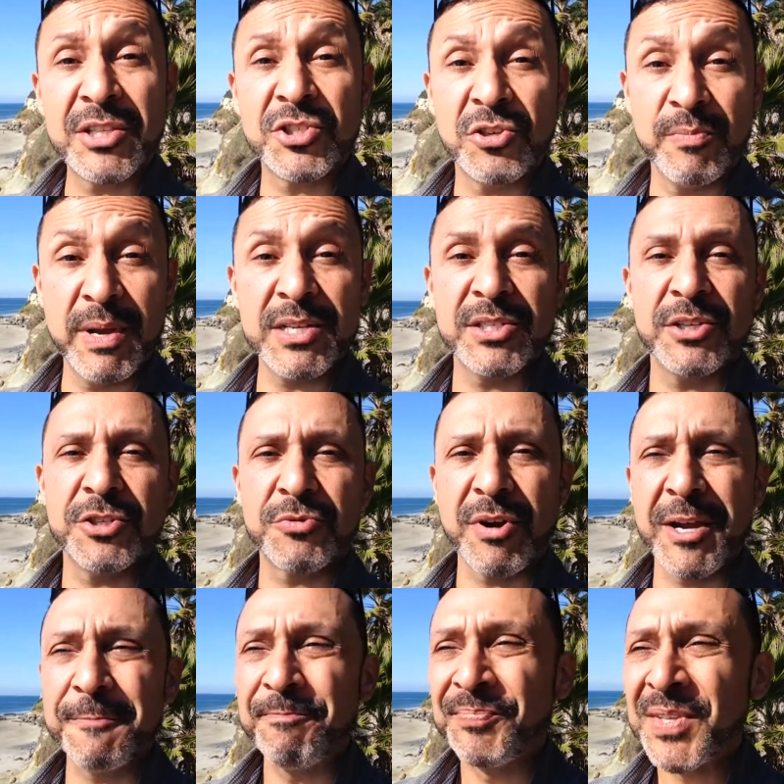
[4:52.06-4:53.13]
your message,
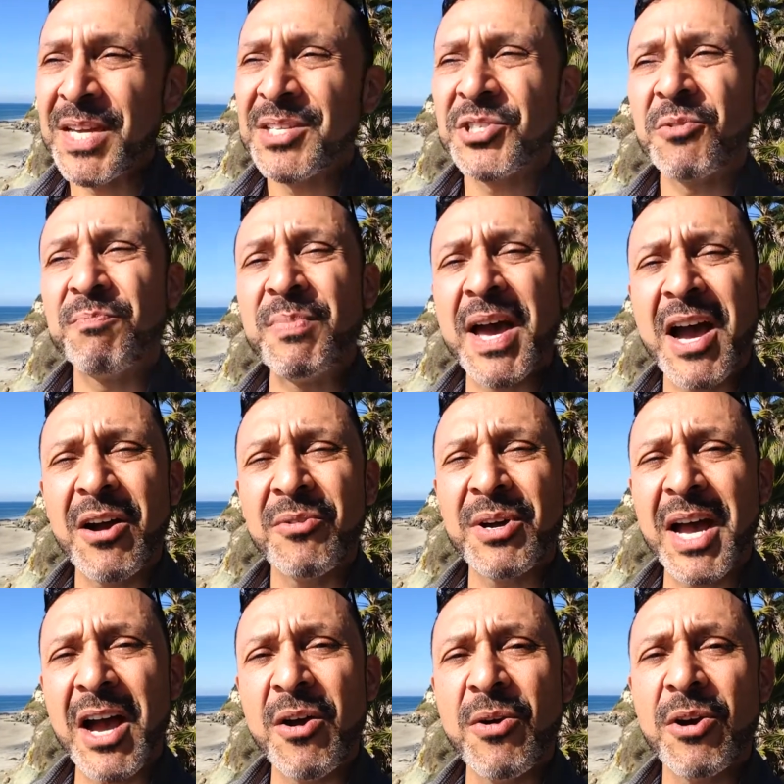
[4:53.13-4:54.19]
right? So
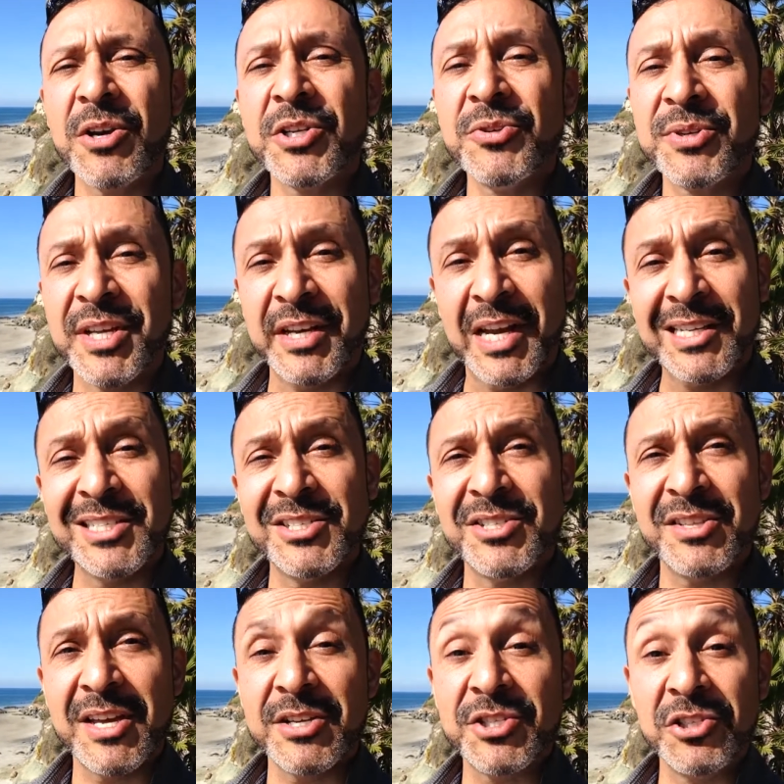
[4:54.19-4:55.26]
how are you connected
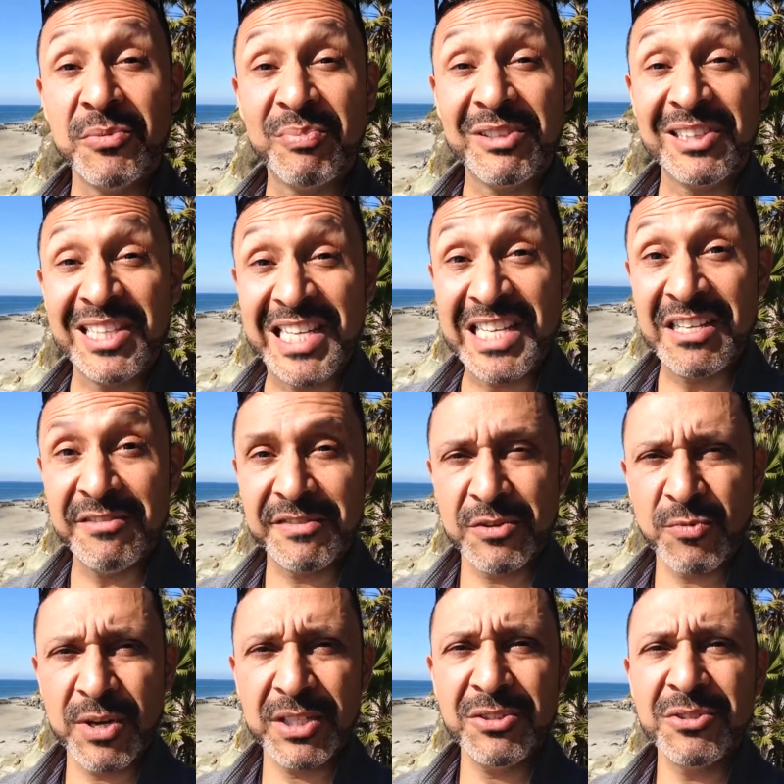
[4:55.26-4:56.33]
to that? Do you believe
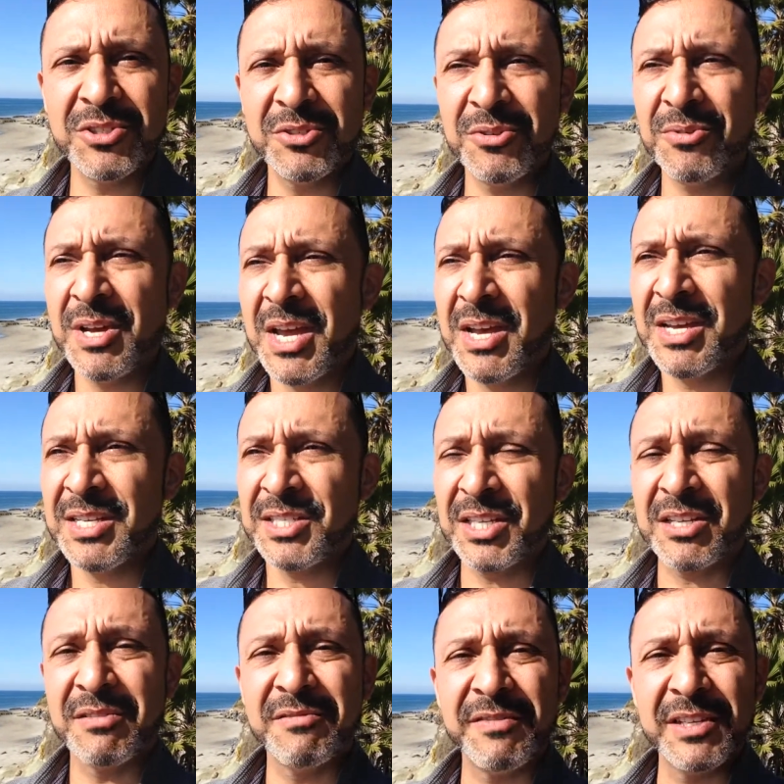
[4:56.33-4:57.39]
in what you do? Is
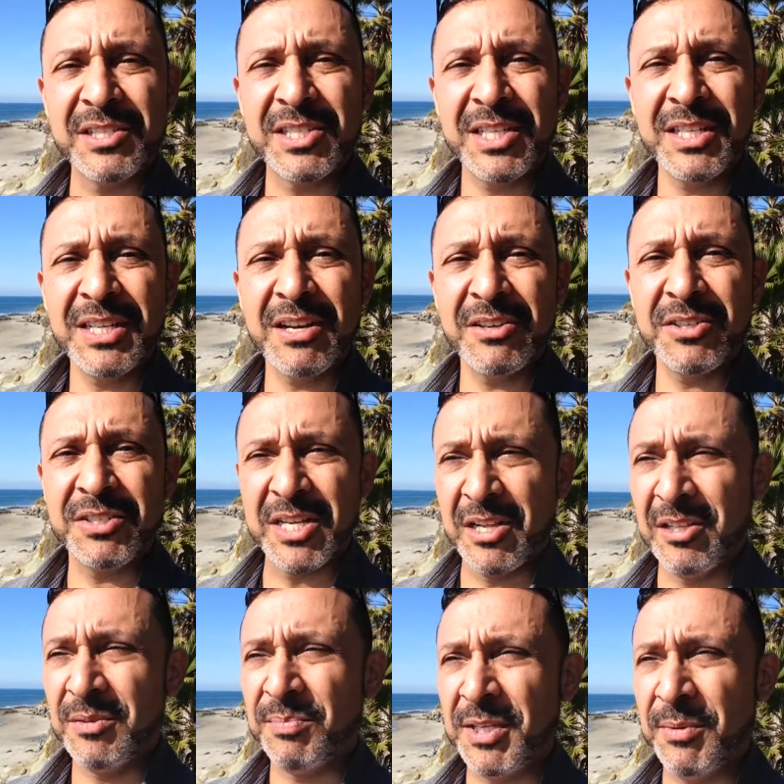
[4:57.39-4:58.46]
it convincing? Are you
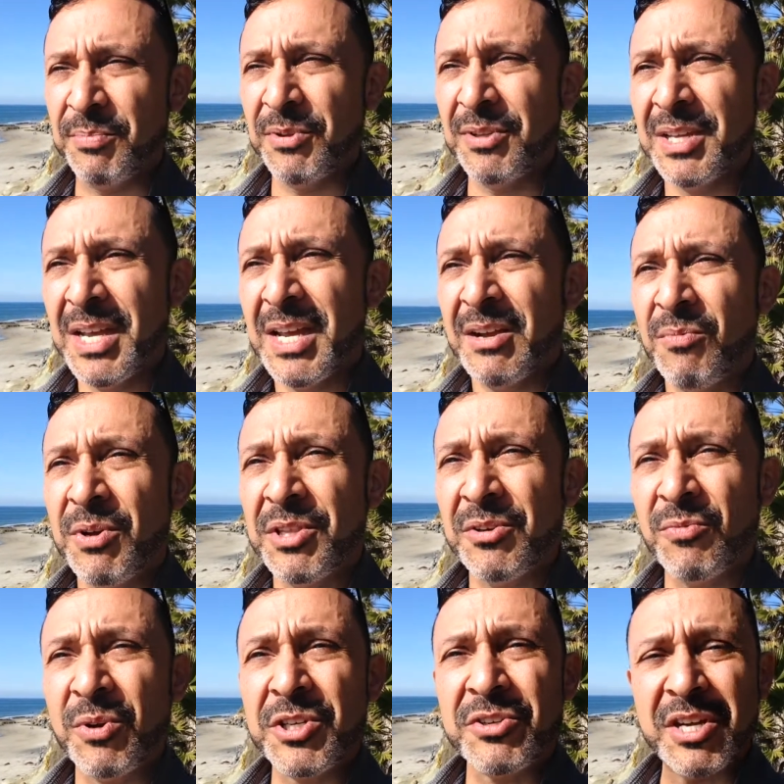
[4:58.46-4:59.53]
telling people,
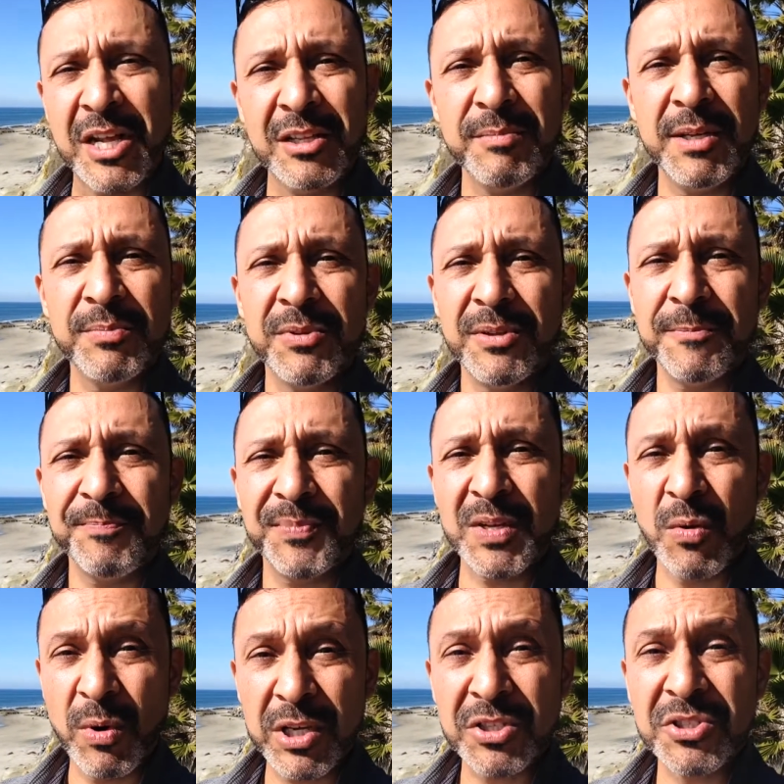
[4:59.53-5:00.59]
when you're telling people
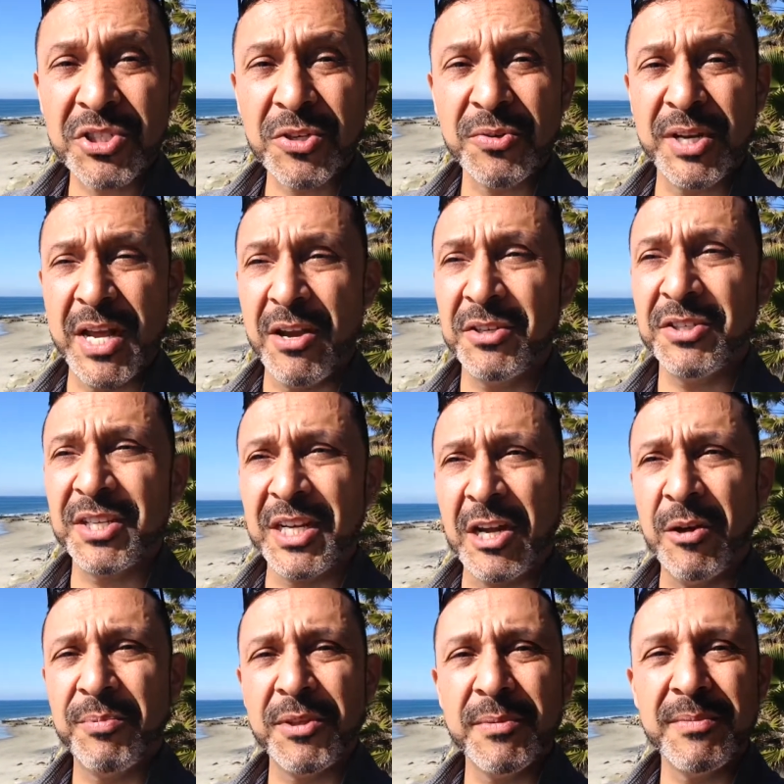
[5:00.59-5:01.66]
what you do and how you can
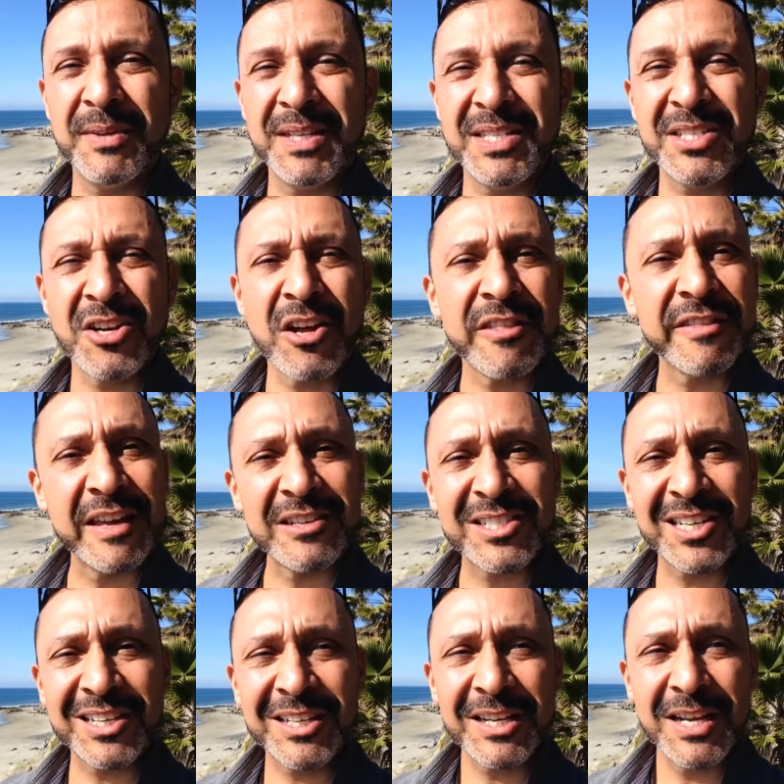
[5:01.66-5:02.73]
help them, is it
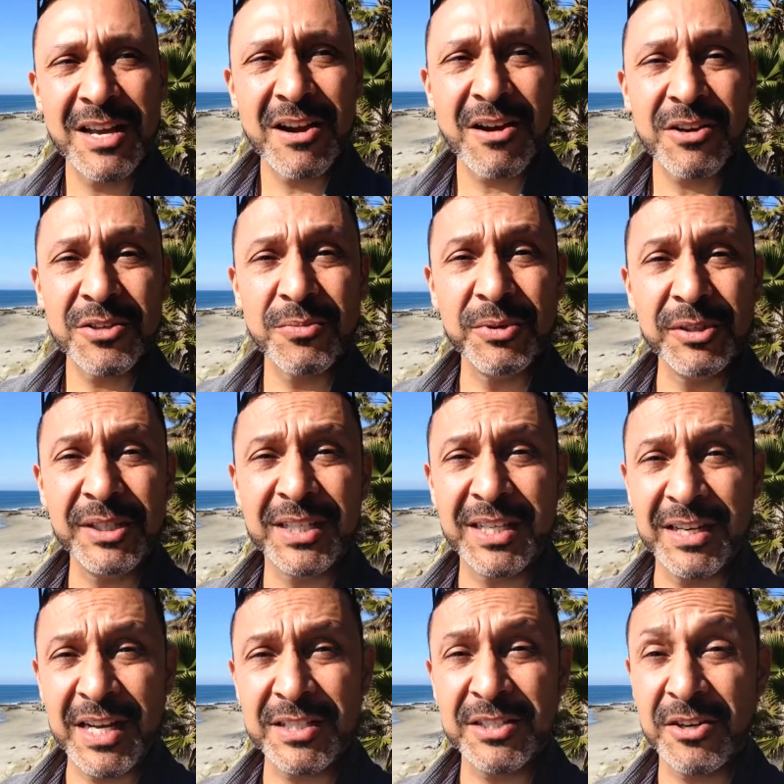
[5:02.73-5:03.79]
authentic? Are you really
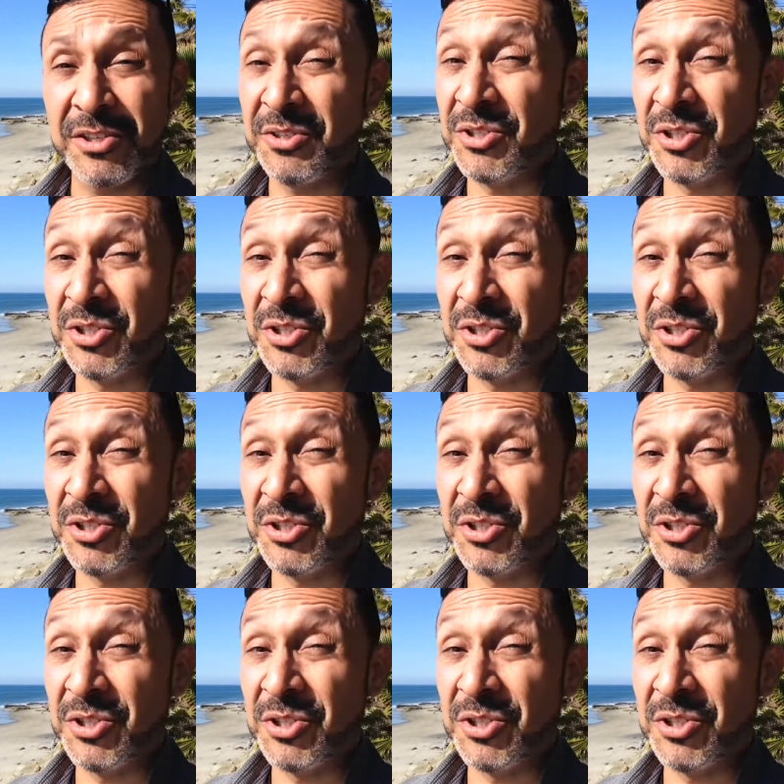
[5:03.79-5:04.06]
connected? Are you